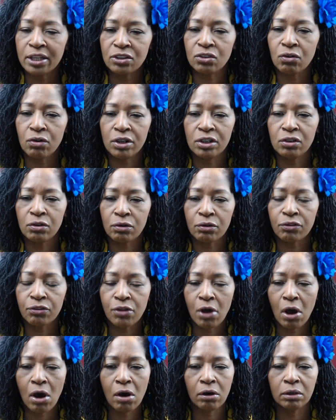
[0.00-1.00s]
based on your
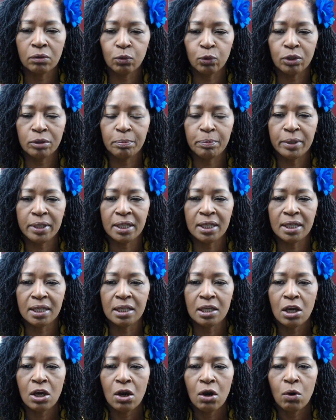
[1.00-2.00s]
thought would
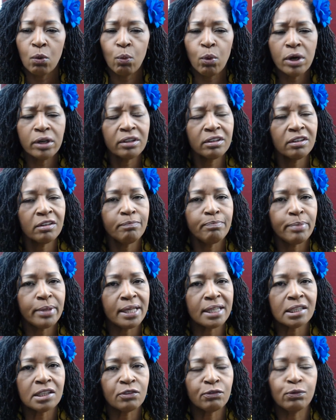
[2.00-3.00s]
be, what are the
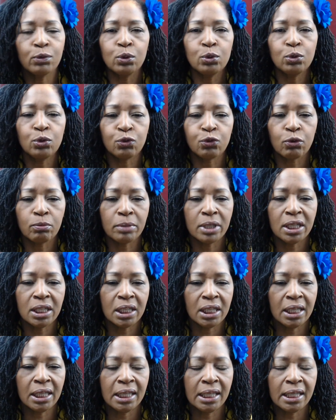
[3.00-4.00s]
best foods for
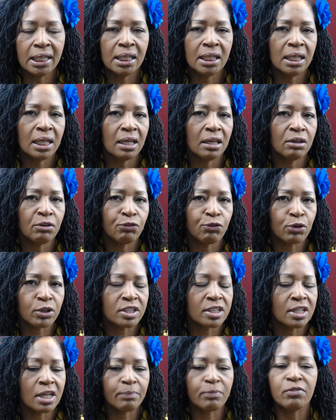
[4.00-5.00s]
me to eat if,
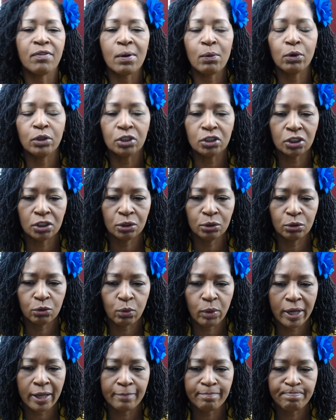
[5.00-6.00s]
for example, if I wanted to
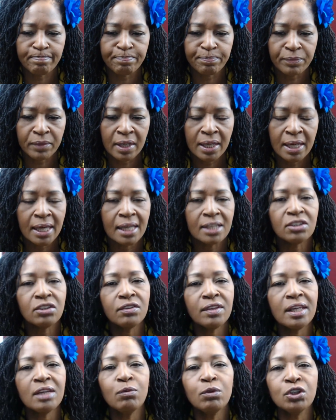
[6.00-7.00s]
lose weight? And
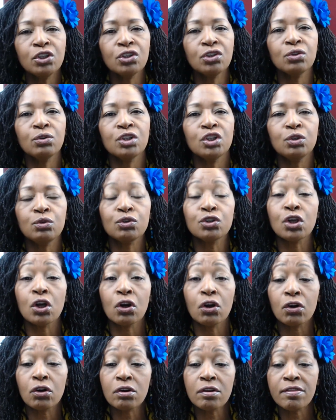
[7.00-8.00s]
so then what you do is you
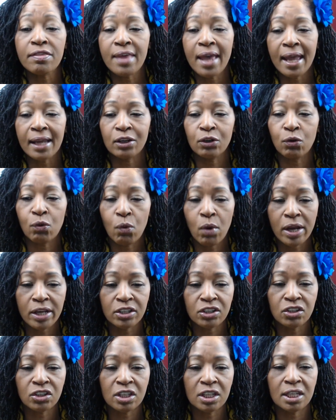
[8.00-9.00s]
turn that
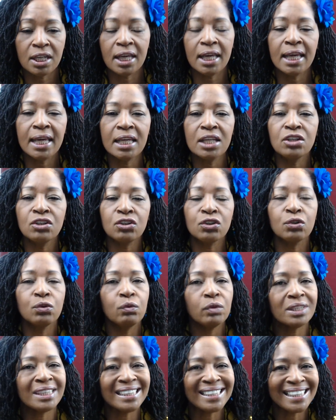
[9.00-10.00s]
question
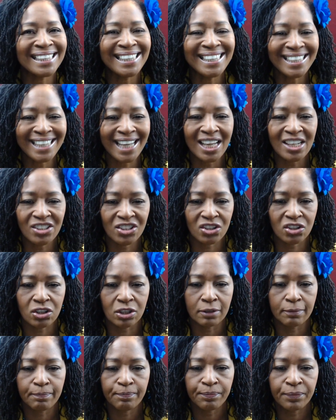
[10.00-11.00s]
into a
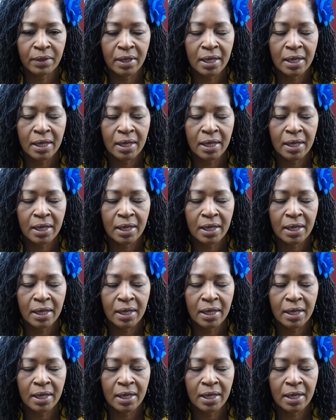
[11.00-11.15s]
suggestion.